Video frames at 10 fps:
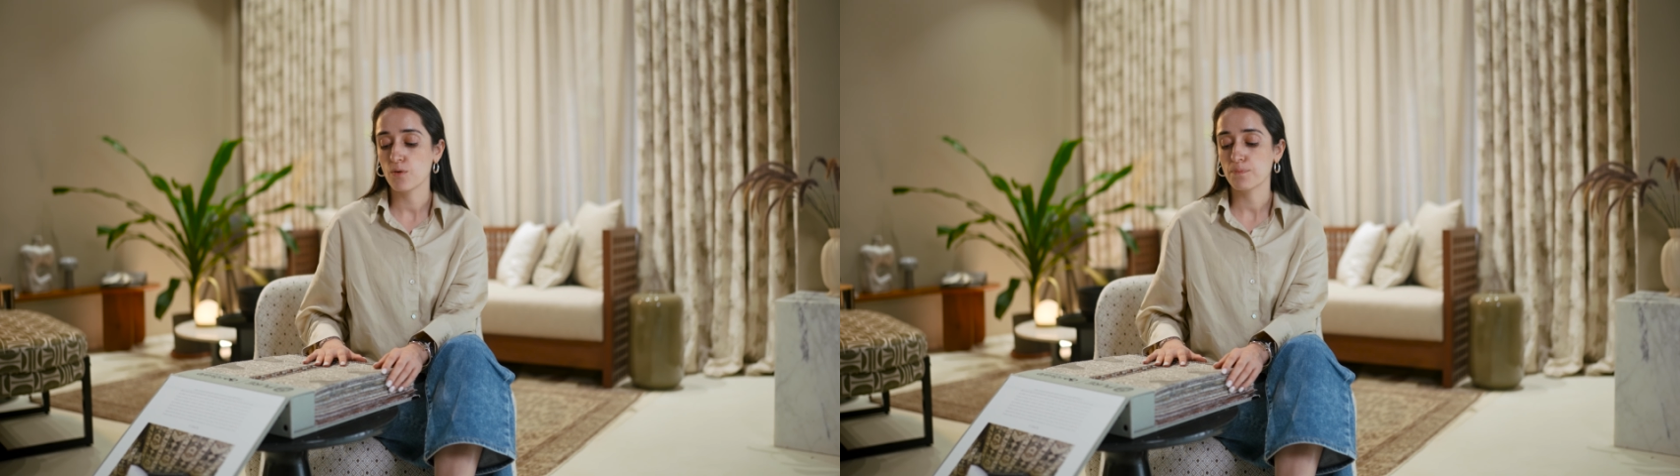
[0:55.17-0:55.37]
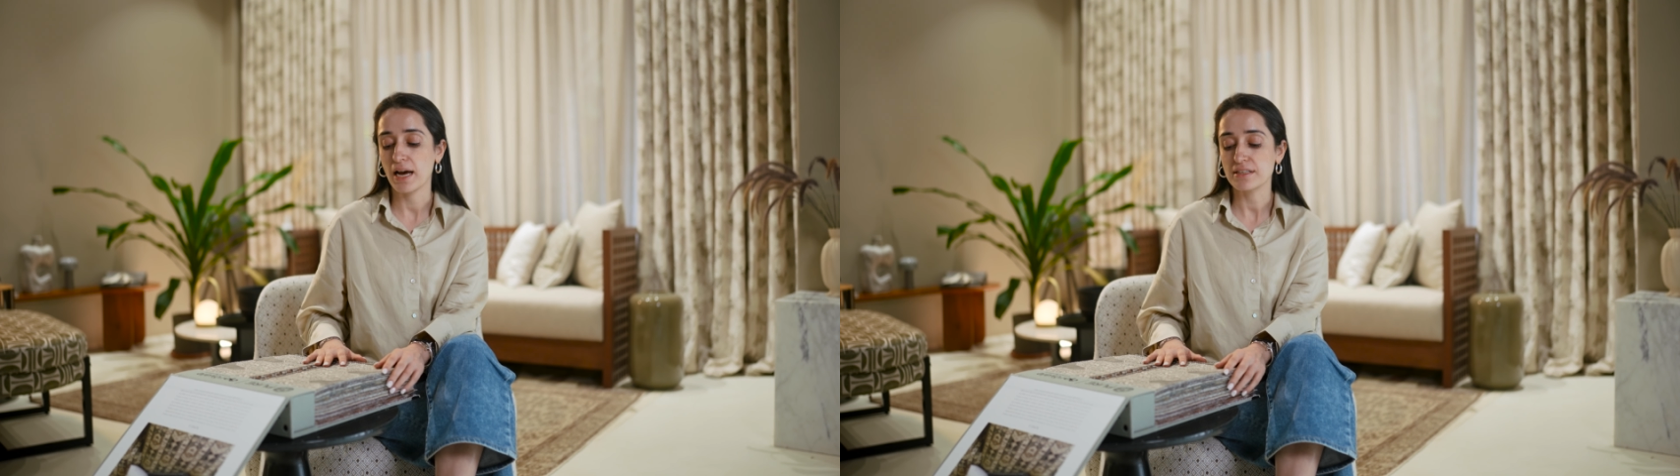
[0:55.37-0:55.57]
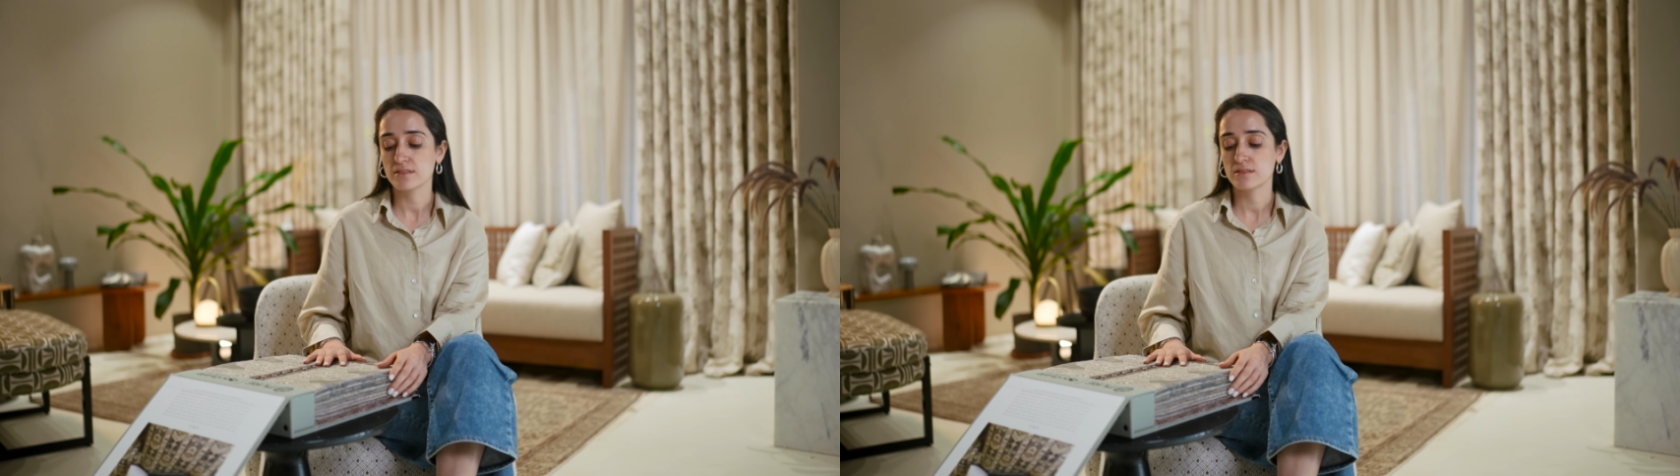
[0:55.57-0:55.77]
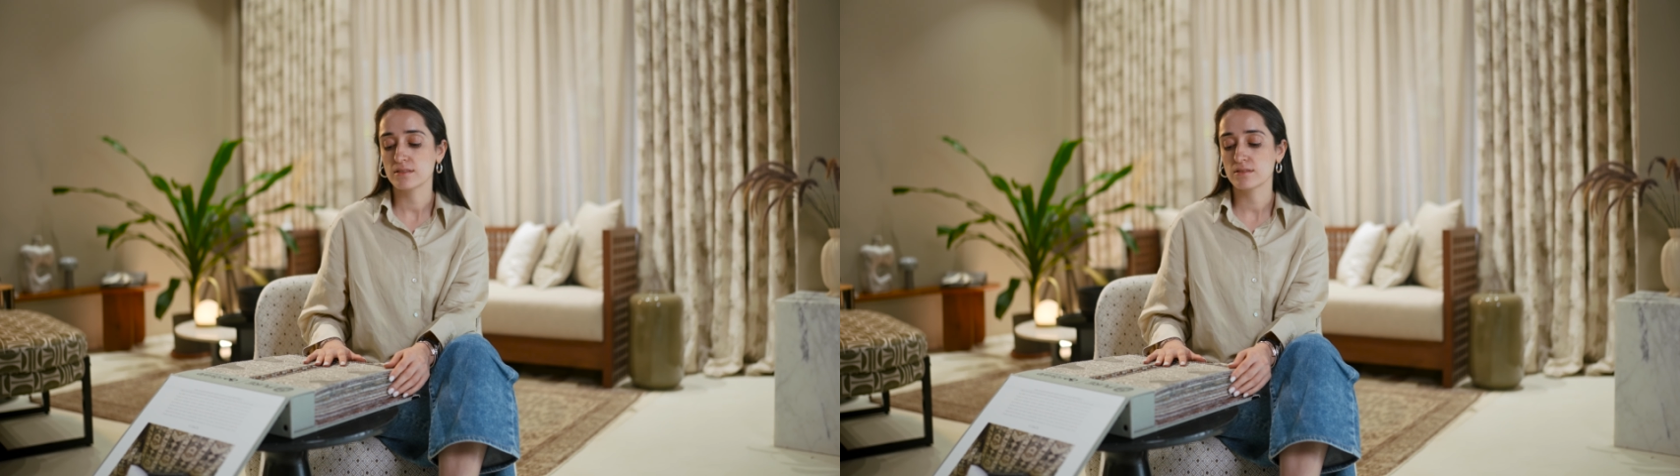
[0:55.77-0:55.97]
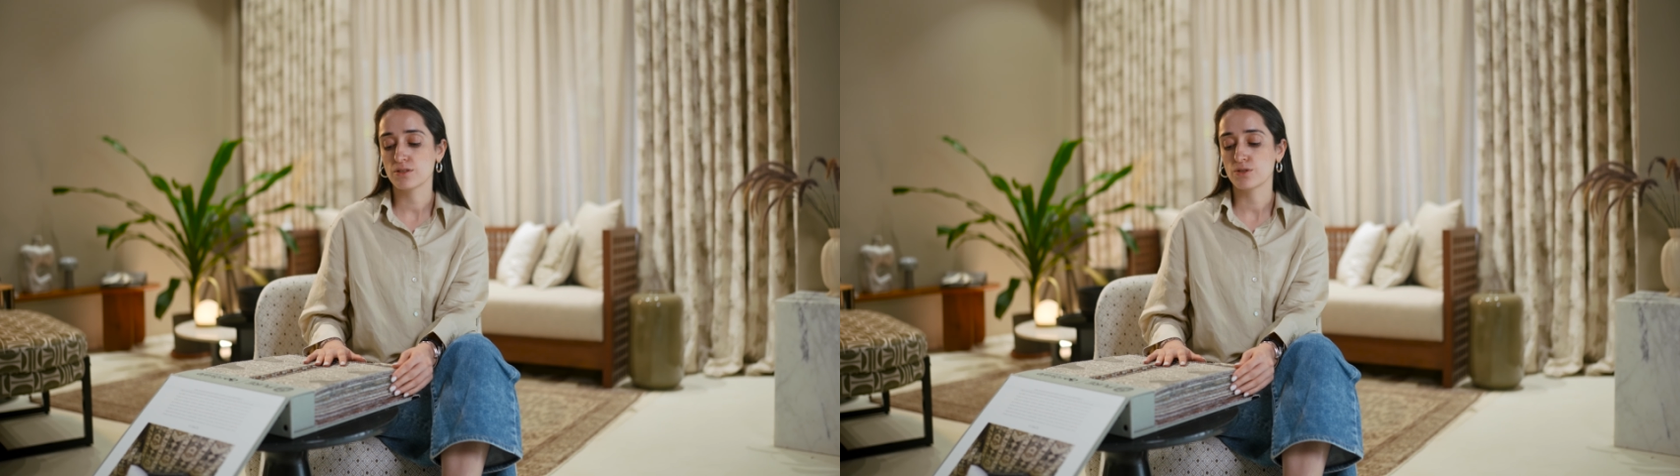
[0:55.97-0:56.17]

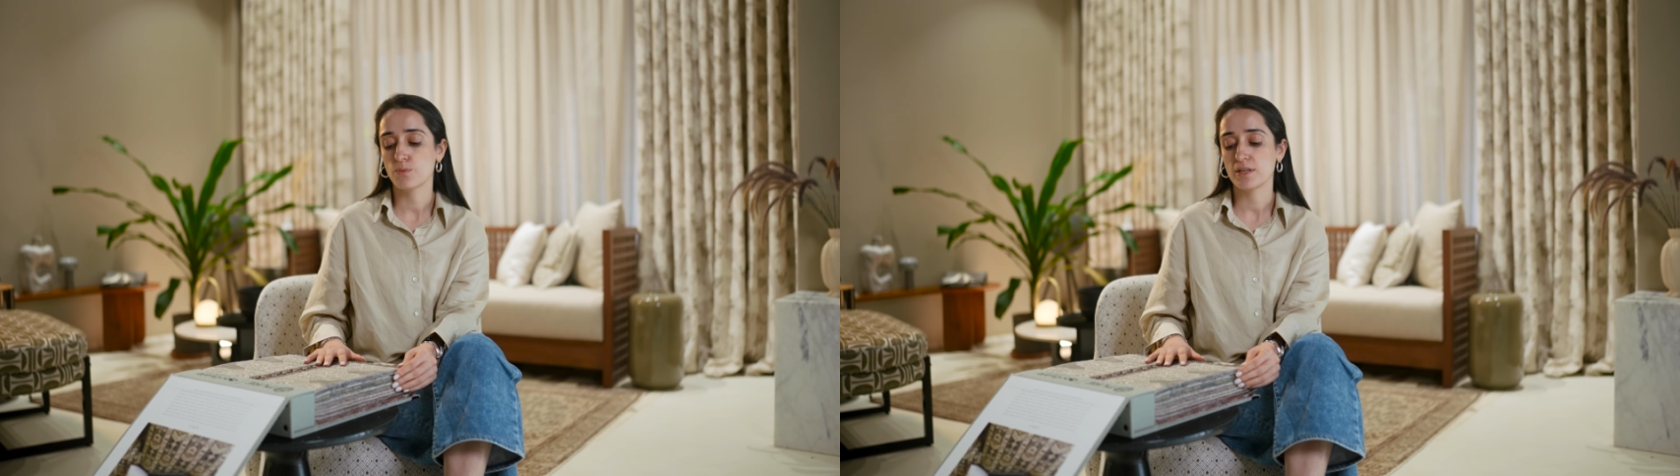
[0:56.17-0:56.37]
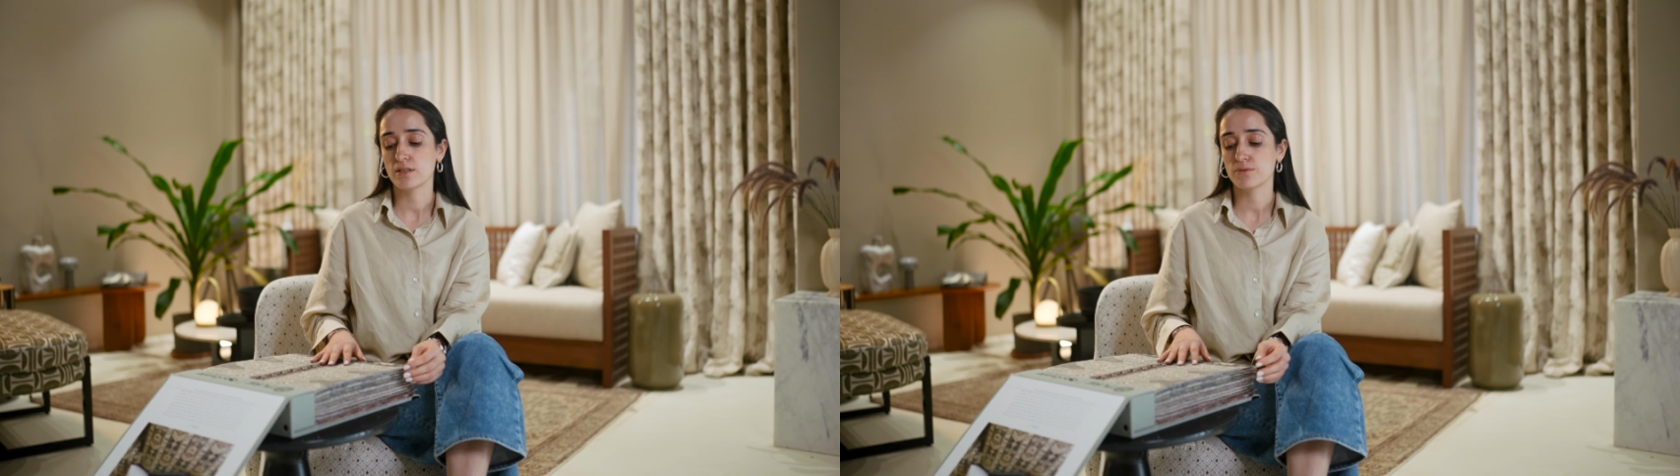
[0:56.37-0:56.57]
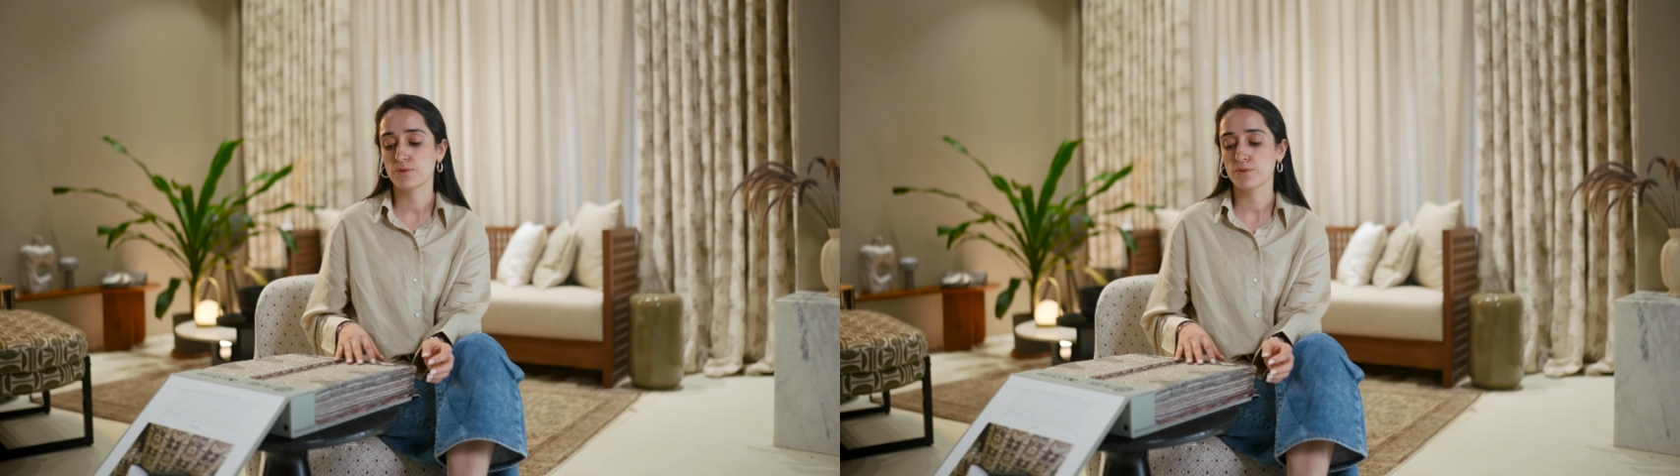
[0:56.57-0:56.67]
patterns, whether it